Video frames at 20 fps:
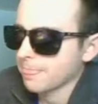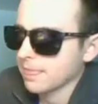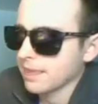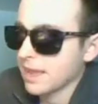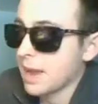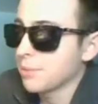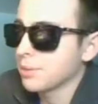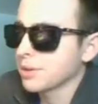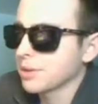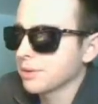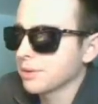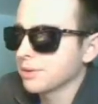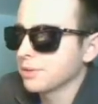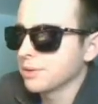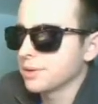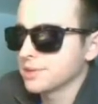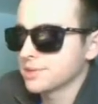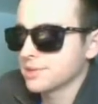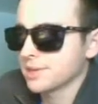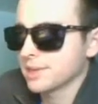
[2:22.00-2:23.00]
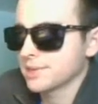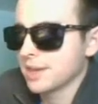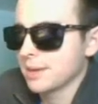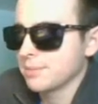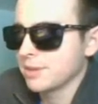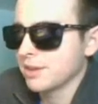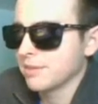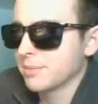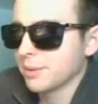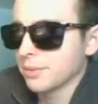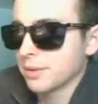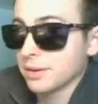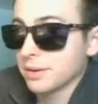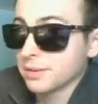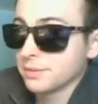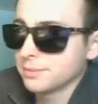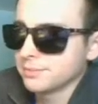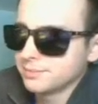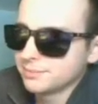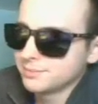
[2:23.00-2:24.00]
I will go to Lucas next game, you have my word.
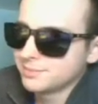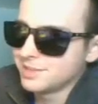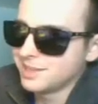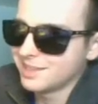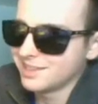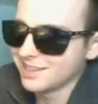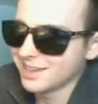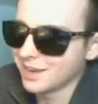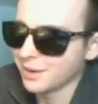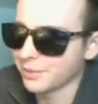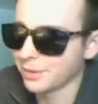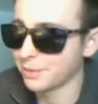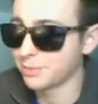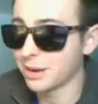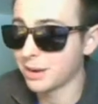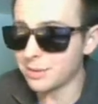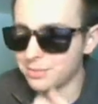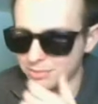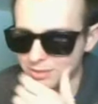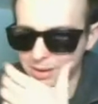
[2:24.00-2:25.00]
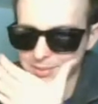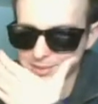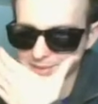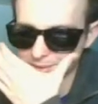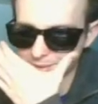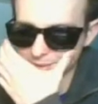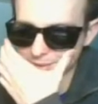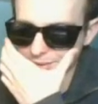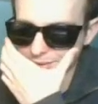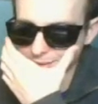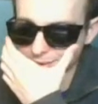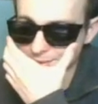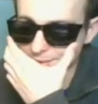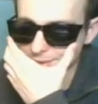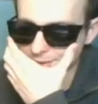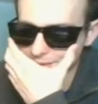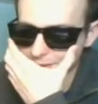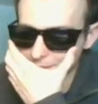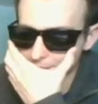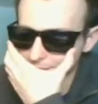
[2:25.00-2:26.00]
I promise I'll go to Lucas
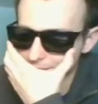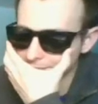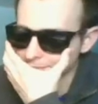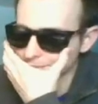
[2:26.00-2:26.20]
next game.